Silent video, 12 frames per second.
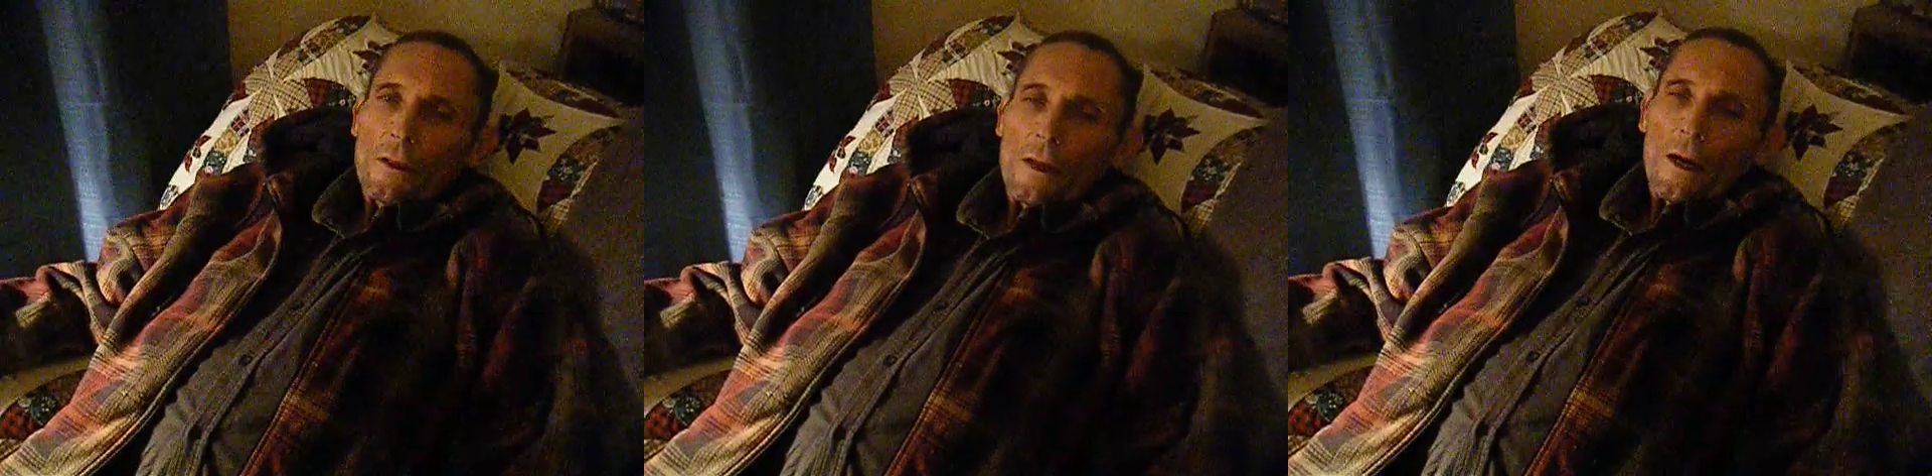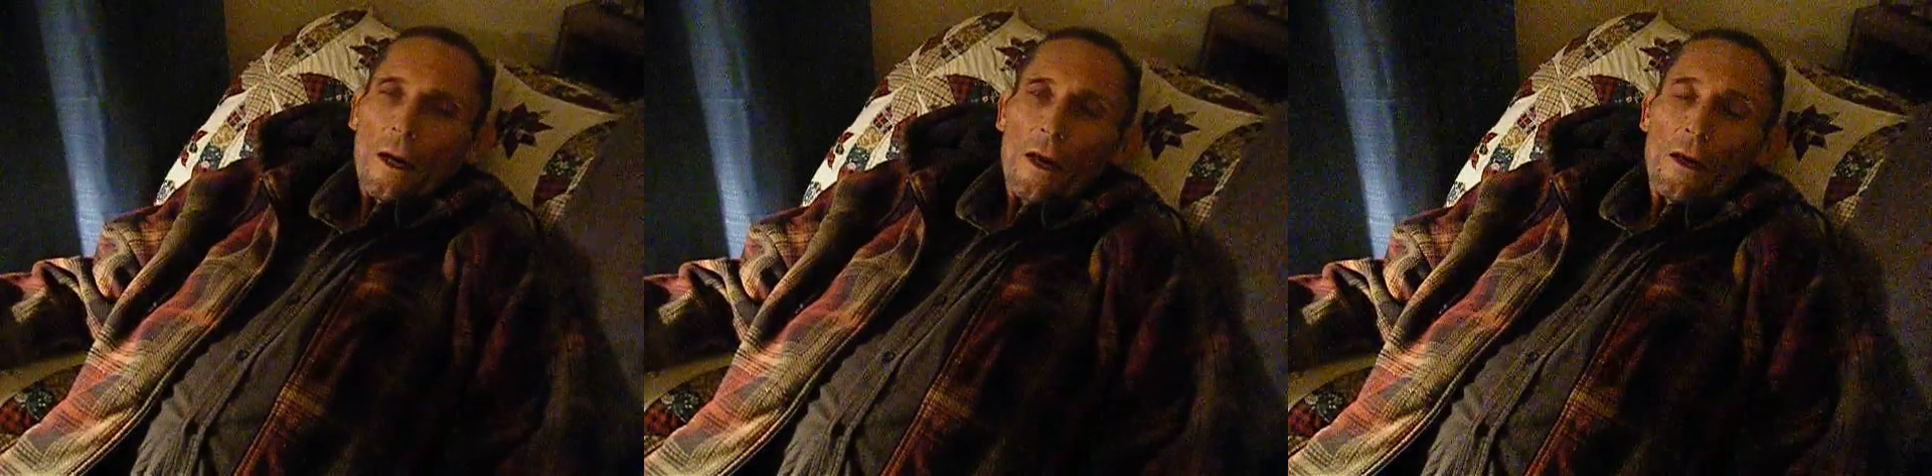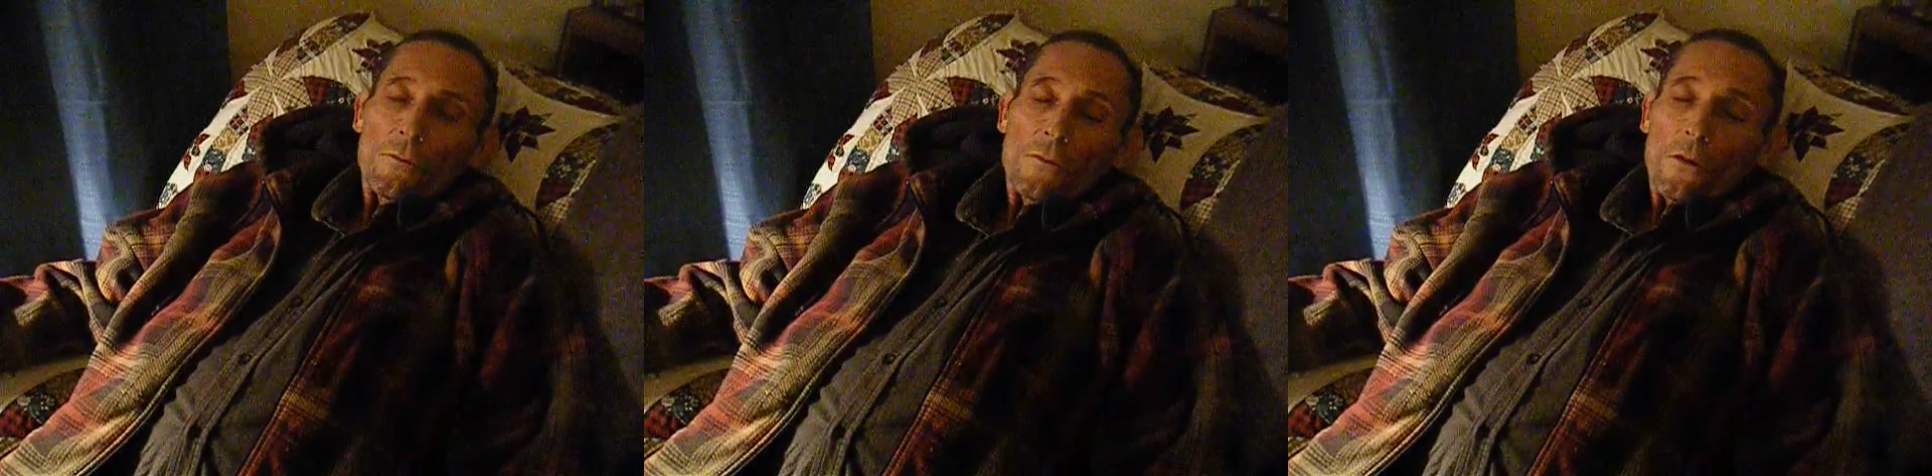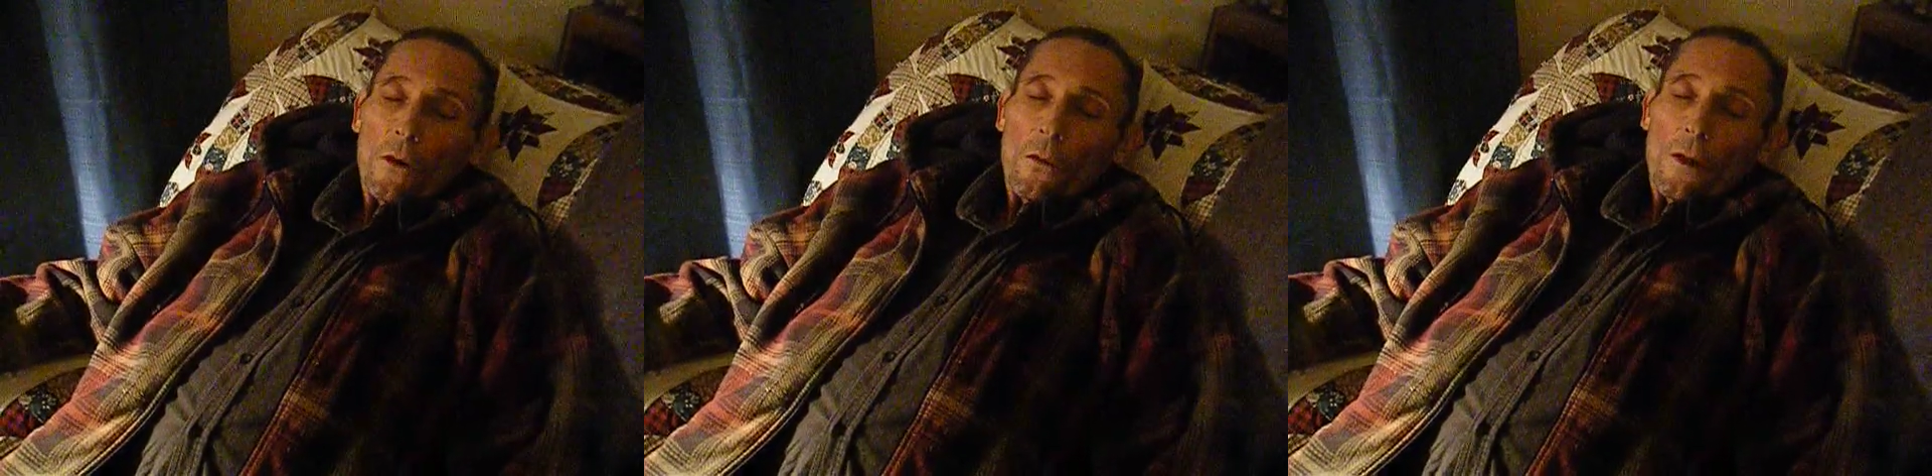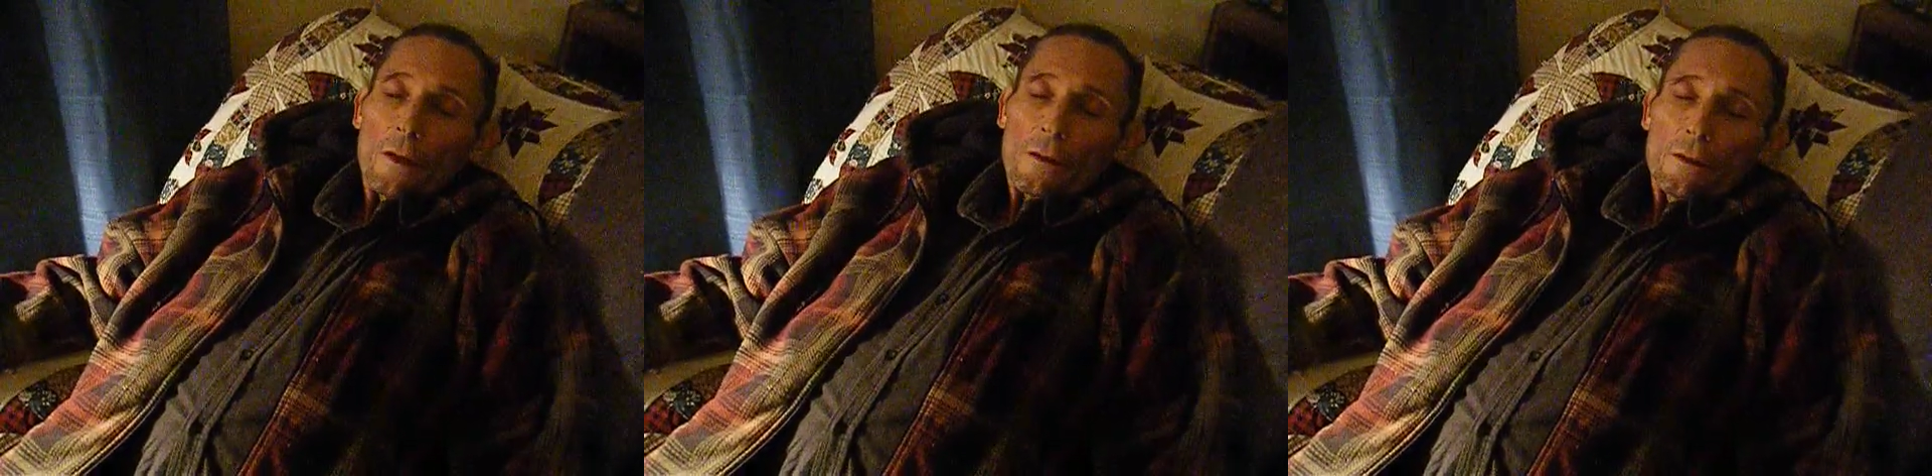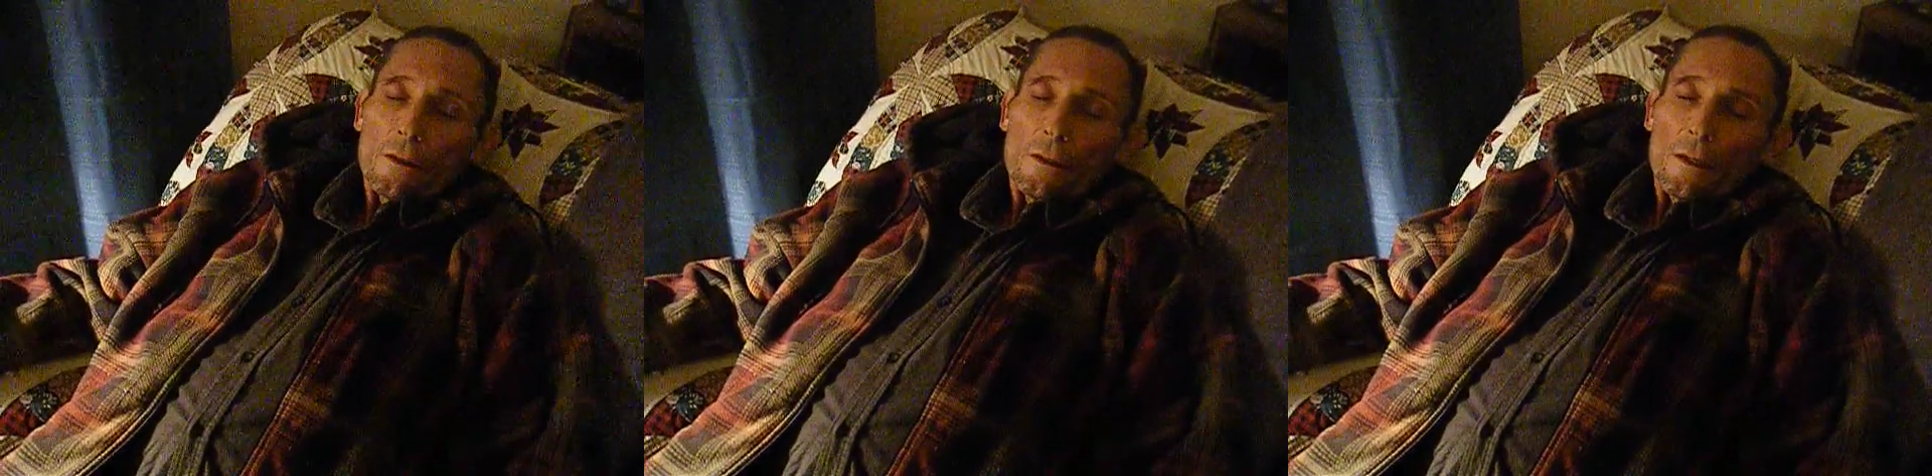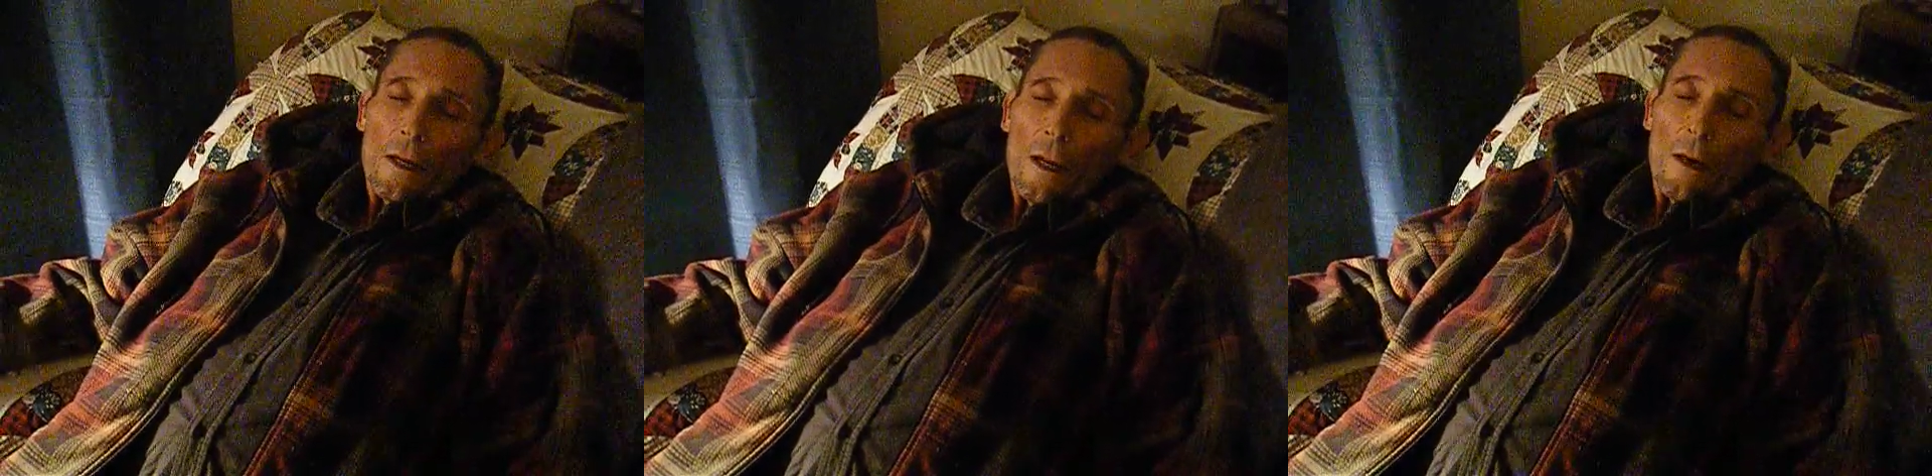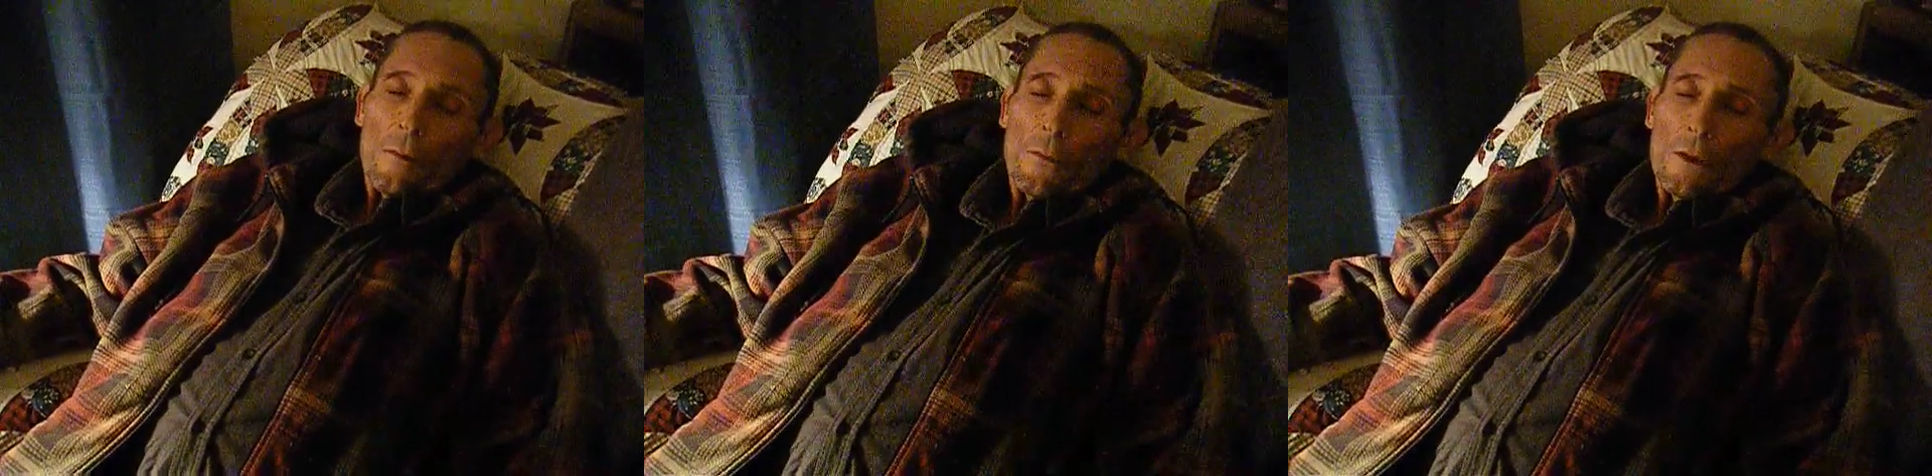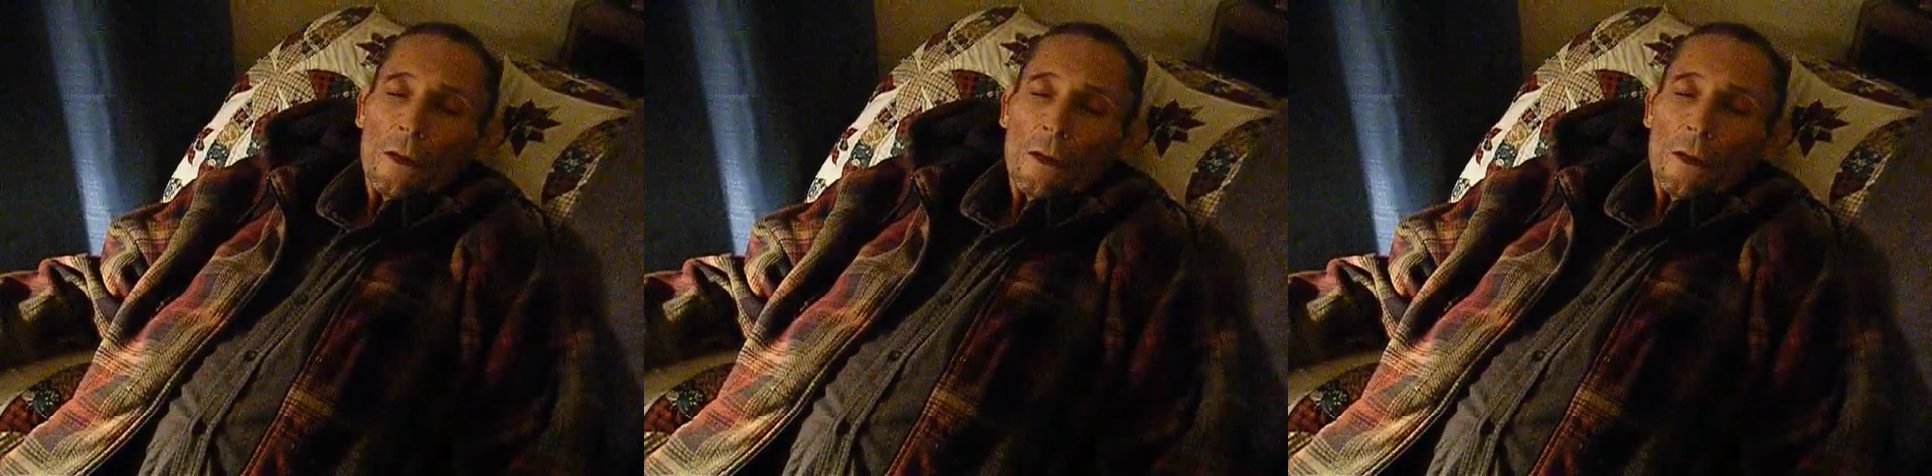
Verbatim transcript: now I have no idea how,